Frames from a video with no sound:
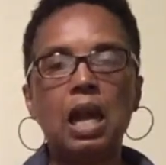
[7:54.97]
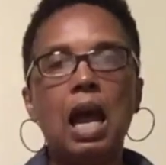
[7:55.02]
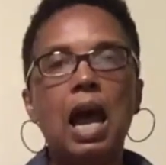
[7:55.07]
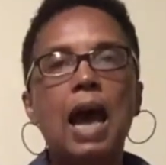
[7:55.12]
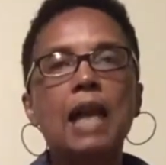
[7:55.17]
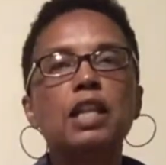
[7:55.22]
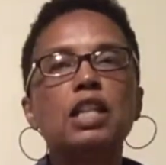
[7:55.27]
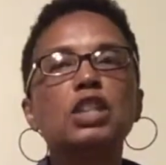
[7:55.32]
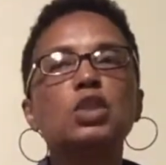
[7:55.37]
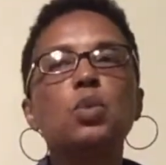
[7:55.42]

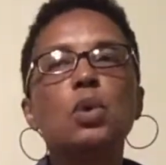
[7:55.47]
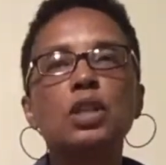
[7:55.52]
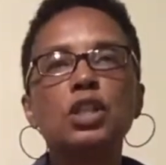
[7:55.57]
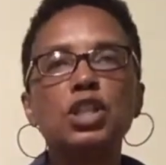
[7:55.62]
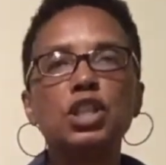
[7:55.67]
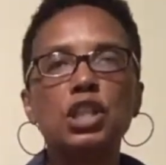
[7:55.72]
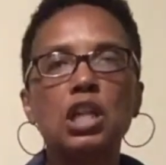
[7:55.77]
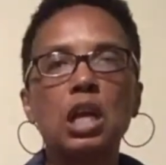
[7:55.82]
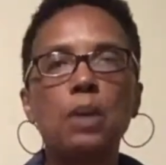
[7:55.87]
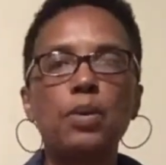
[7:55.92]
I just want to
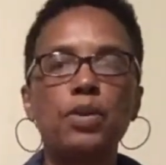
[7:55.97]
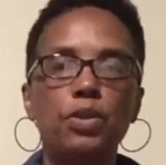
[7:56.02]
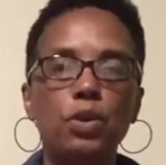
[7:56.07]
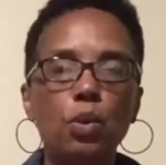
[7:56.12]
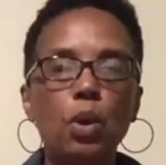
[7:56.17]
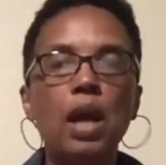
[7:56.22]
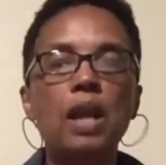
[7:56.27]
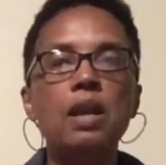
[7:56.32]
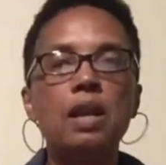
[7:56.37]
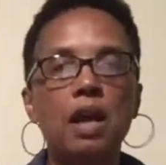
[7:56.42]
share with
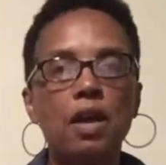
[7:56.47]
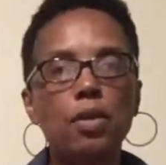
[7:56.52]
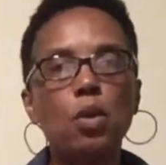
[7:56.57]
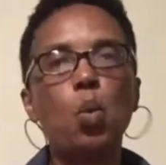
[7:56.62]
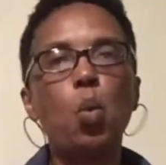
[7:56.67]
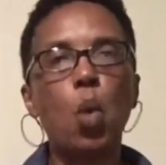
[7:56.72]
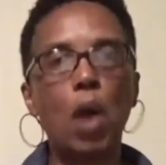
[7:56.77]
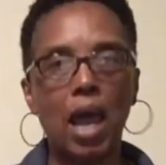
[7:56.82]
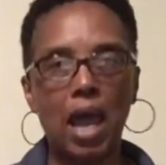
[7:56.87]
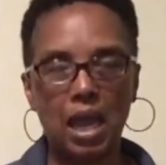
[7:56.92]
you another
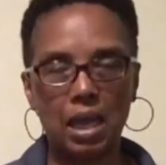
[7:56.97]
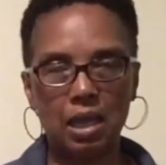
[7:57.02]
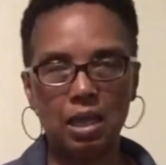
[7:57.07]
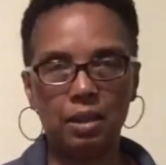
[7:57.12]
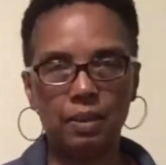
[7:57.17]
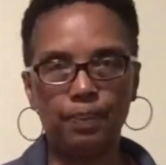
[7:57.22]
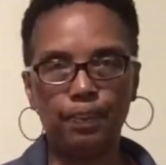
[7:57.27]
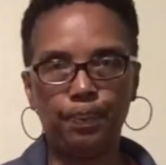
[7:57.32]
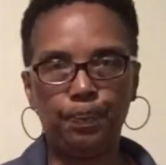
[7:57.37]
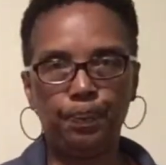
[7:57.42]
way
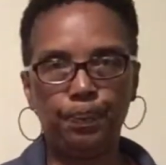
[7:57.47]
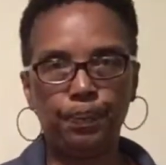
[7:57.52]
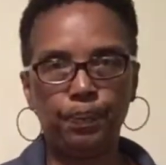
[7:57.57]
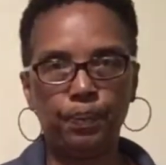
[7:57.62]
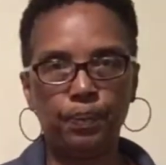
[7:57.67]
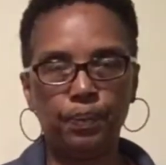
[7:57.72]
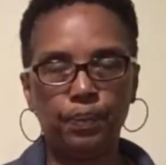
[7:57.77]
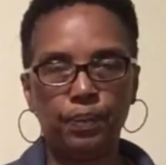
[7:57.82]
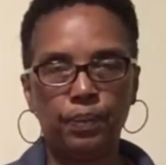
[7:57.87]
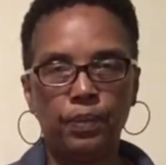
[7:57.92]

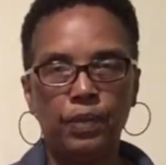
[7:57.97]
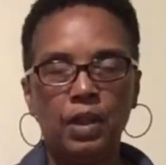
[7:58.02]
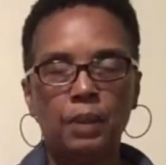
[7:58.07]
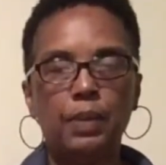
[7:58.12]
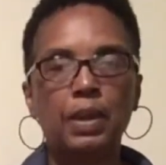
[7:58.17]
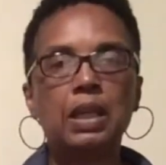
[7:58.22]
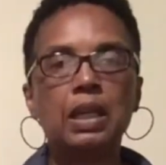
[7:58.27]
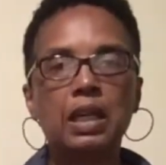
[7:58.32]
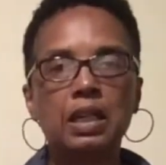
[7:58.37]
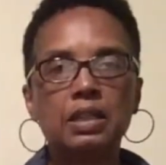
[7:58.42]

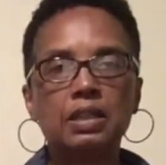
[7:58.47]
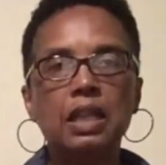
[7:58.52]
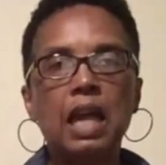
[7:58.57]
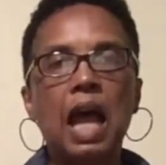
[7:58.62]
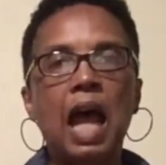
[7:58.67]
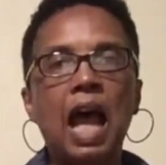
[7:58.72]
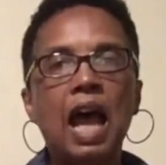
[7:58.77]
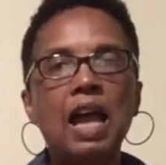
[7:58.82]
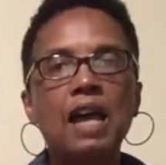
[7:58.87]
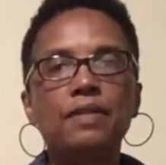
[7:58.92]
because
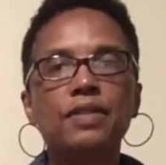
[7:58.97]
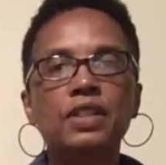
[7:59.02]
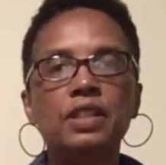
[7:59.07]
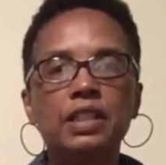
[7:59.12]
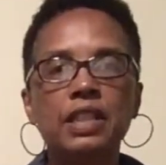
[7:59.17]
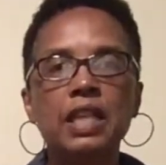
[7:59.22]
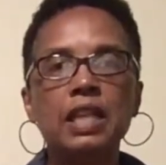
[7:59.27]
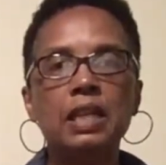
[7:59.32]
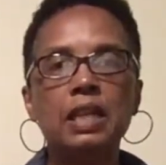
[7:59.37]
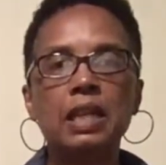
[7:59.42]
I have
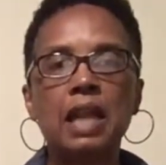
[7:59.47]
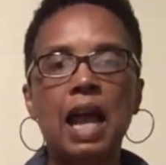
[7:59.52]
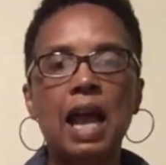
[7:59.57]
seen it.